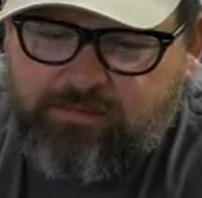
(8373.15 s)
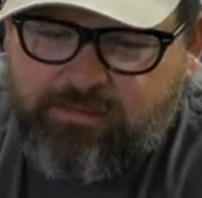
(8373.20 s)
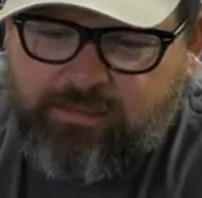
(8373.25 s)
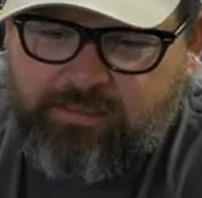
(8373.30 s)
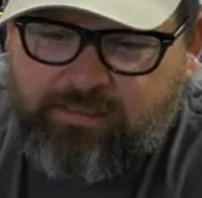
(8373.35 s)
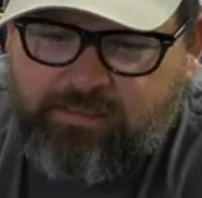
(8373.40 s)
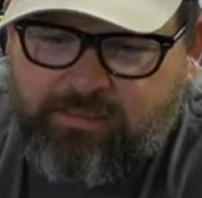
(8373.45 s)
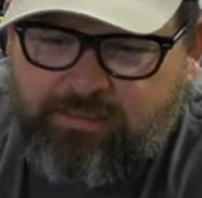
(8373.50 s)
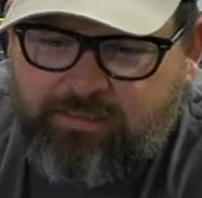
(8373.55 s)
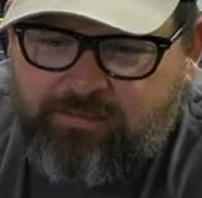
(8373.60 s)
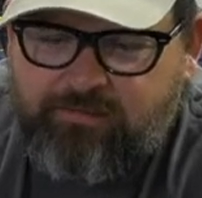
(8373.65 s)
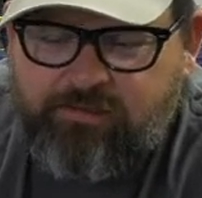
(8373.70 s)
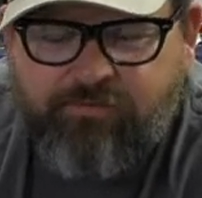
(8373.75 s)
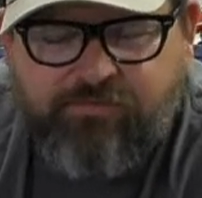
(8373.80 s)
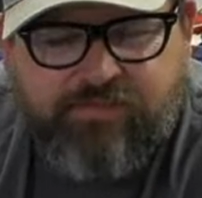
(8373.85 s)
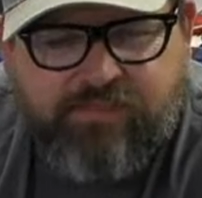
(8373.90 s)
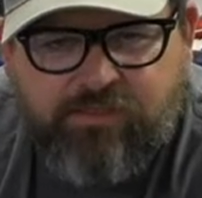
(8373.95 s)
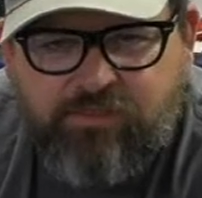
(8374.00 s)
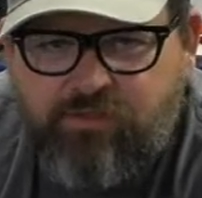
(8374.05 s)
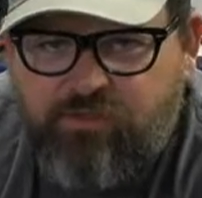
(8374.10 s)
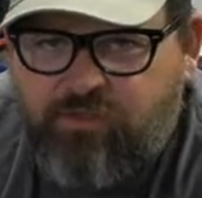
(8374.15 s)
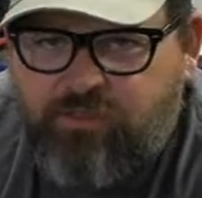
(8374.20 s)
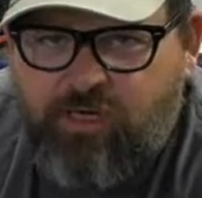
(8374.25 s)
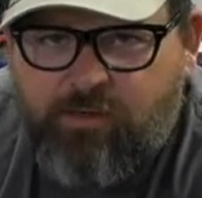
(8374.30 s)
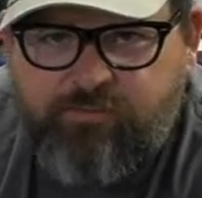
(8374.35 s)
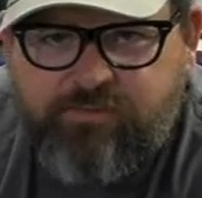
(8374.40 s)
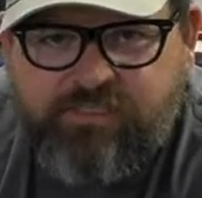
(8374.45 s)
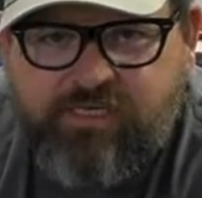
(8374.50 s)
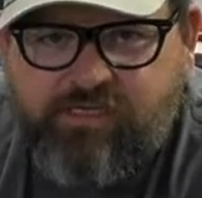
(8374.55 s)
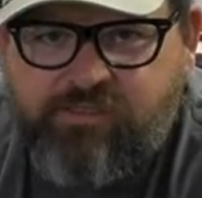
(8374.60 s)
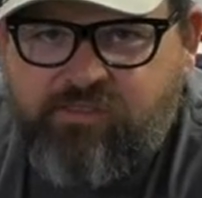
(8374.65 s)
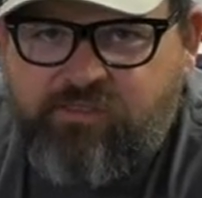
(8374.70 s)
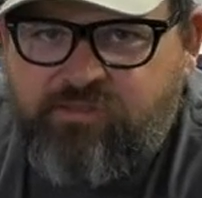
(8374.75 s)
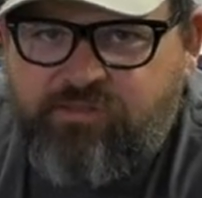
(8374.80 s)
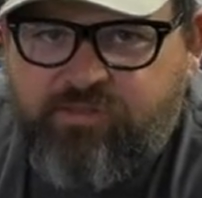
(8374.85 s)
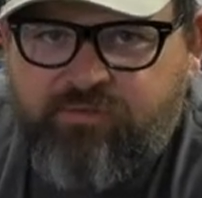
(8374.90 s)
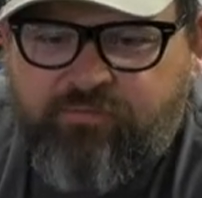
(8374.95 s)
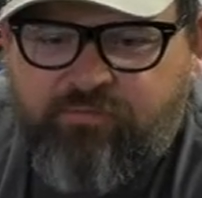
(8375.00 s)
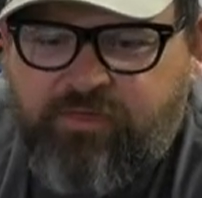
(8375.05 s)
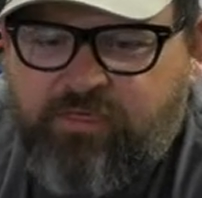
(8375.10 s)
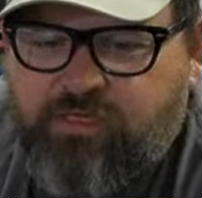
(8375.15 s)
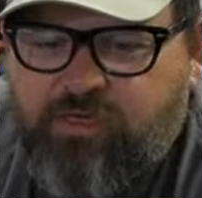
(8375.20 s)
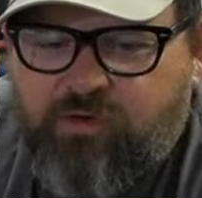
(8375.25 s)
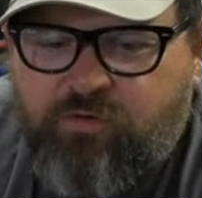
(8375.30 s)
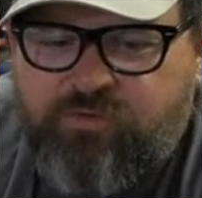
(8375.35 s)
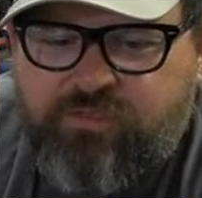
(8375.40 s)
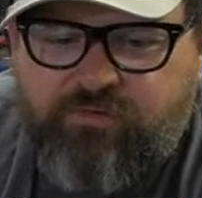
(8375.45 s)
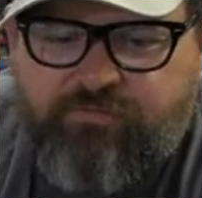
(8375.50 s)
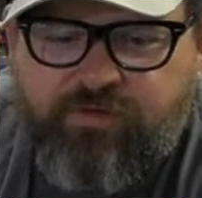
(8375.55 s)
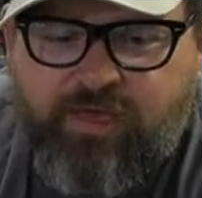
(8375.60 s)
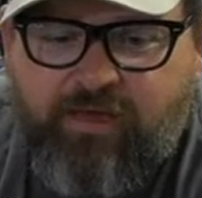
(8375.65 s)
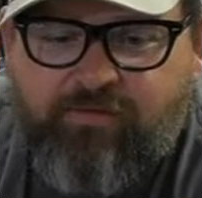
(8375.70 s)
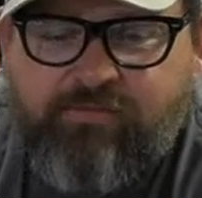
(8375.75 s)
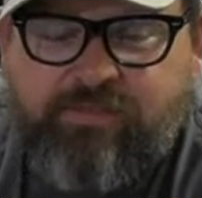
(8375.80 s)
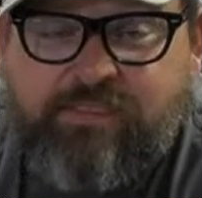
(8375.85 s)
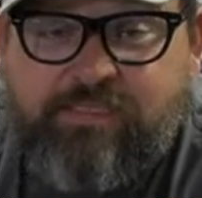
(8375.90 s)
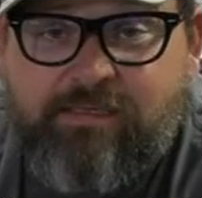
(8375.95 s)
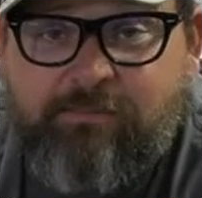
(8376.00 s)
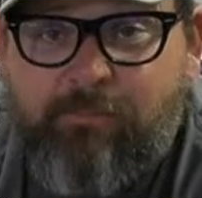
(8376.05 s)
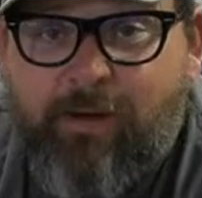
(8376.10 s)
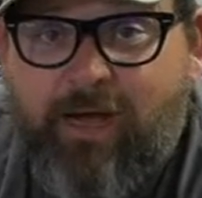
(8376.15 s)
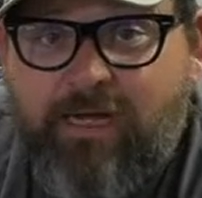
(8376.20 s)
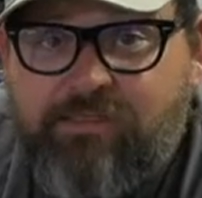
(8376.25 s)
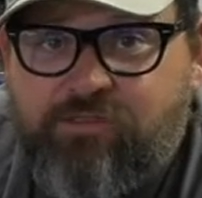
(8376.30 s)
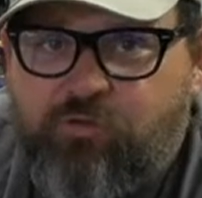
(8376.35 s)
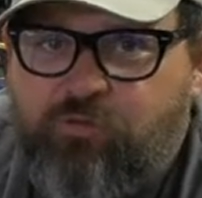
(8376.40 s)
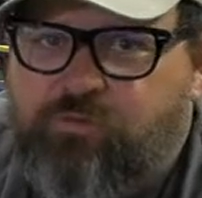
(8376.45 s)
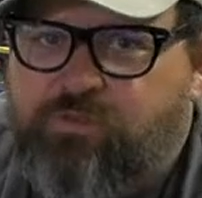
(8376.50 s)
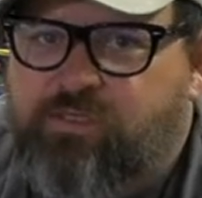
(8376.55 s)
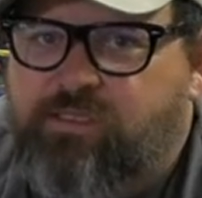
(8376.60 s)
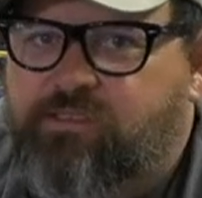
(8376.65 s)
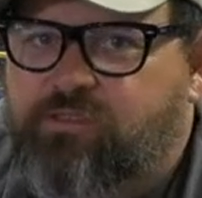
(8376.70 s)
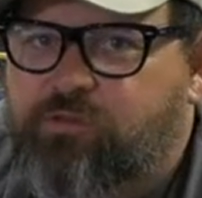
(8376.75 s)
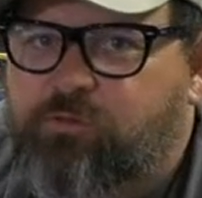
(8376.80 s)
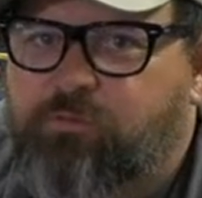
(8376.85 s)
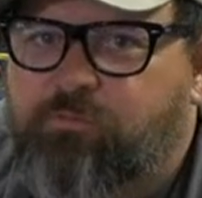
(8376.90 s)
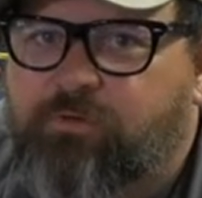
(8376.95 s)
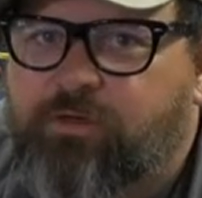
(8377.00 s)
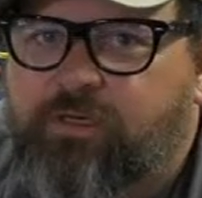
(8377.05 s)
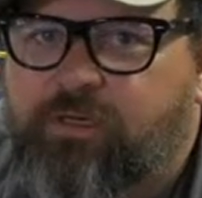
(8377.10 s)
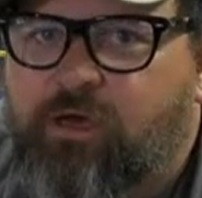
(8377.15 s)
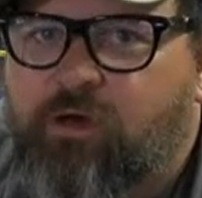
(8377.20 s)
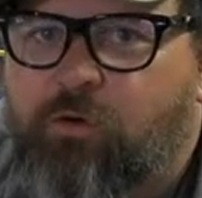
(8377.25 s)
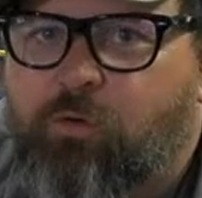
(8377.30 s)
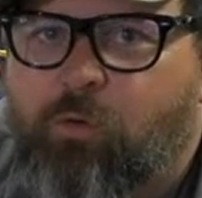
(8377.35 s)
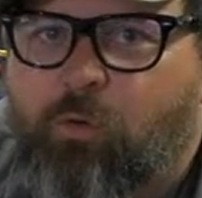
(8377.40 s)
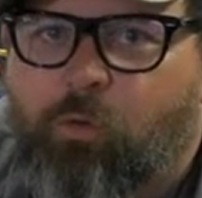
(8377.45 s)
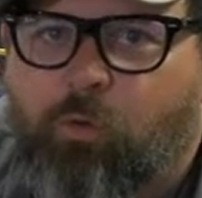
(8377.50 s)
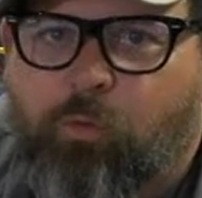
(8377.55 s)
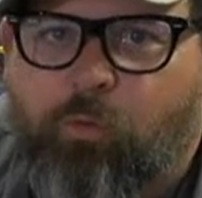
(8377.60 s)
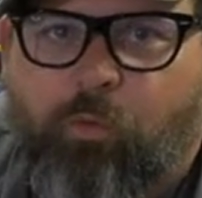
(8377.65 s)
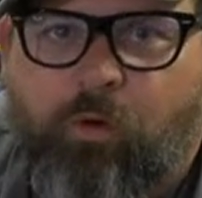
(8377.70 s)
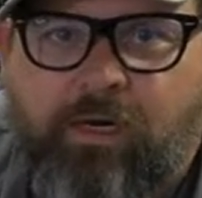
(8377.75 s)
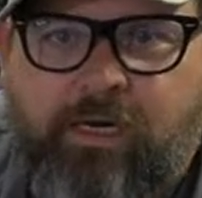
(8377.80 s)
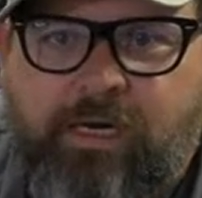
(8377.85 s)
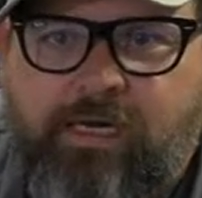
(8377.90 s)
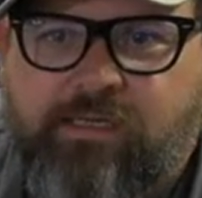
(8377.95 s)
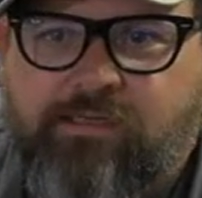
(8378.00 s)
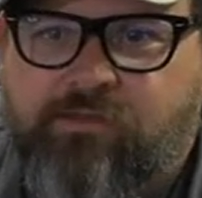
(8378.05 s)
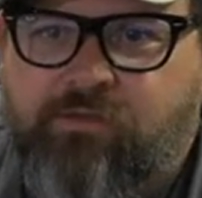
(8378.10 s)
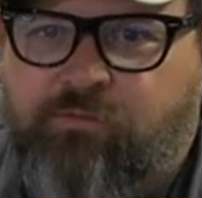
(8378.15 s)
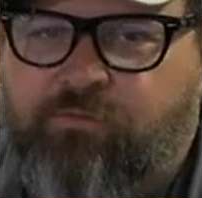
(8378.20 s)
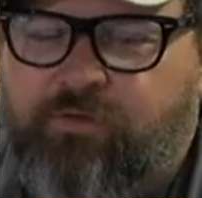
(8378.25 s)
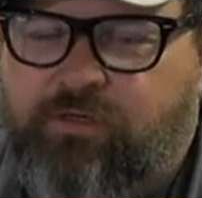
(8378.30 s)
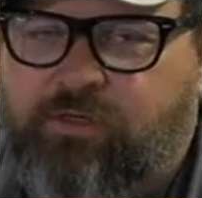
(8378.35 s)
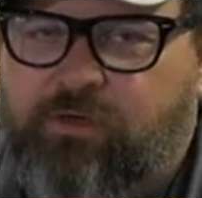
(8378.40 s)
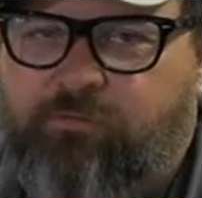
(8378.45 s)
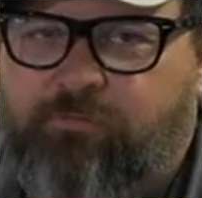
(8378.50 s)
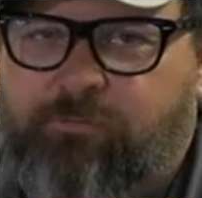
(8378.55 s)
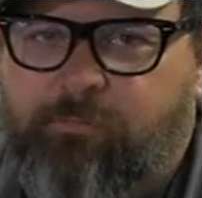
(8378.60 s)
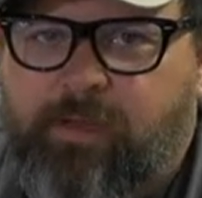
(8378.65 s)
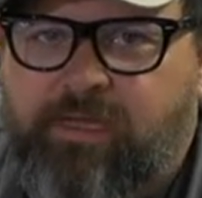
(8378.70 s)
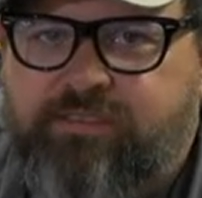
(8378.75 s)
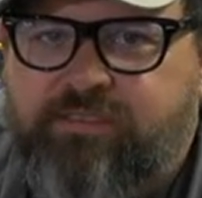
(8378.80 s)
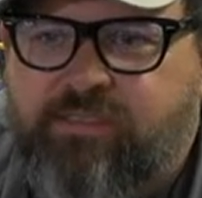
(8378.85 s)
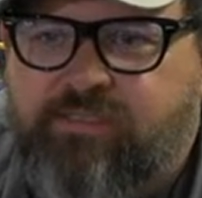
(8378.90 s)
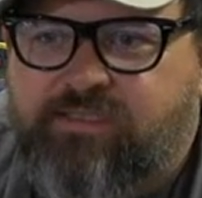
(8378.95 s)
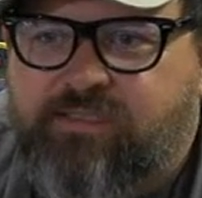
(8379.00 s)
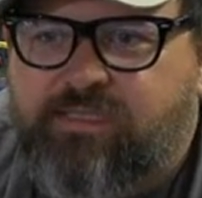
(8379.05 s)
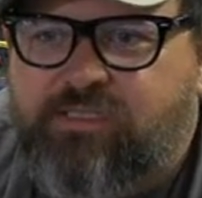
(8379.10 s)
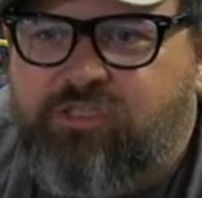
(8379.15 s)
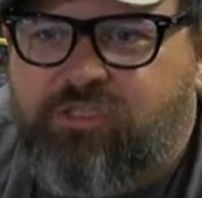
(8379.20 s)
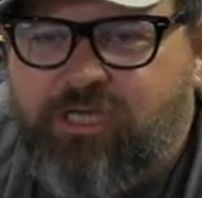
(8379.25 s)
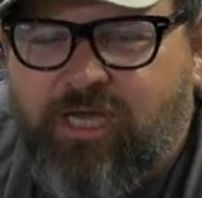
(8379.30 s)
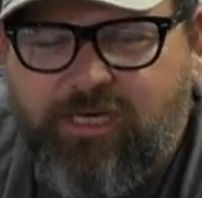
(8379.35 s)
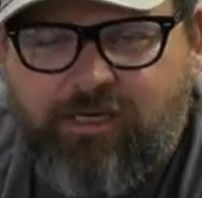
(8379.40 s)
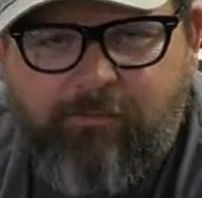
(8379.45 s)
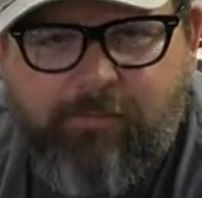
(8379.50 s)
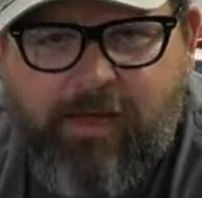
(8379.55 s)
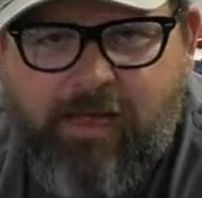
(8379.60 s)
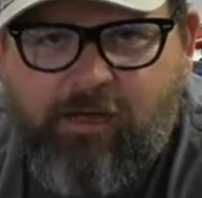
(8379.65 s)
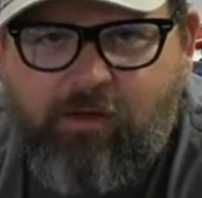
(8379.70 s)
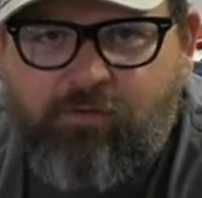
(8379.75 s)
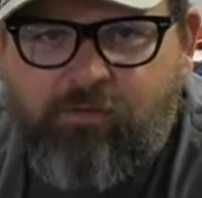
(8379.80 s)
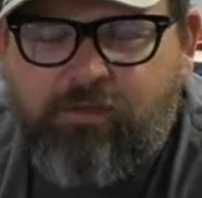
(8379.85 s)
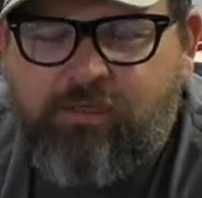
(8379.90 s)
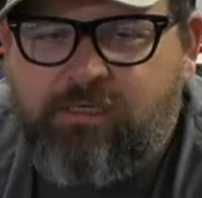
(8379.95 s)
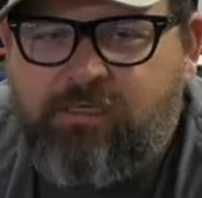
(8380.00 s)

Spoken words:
I love seeing you in the comment sections of the videos. If you haven't seen my 262 video or 182 video from HSD, check them out.